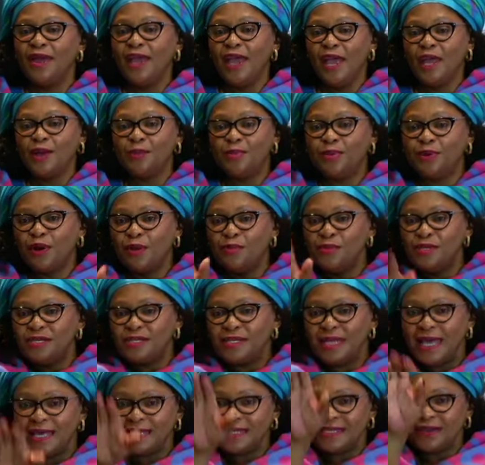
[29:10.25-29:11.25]
and
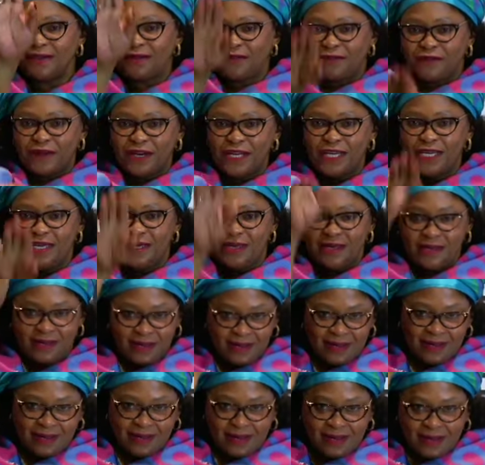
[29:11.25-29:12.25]
promised us a free
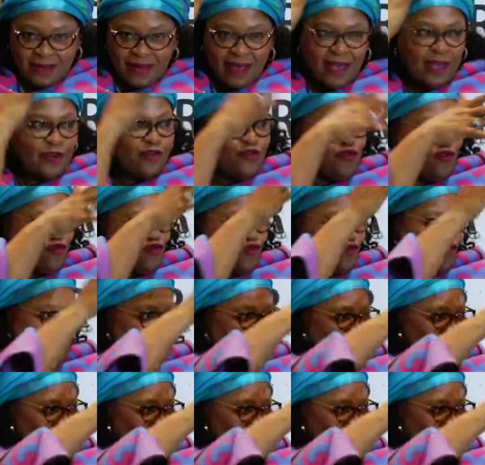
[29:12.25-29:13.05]
hairdo,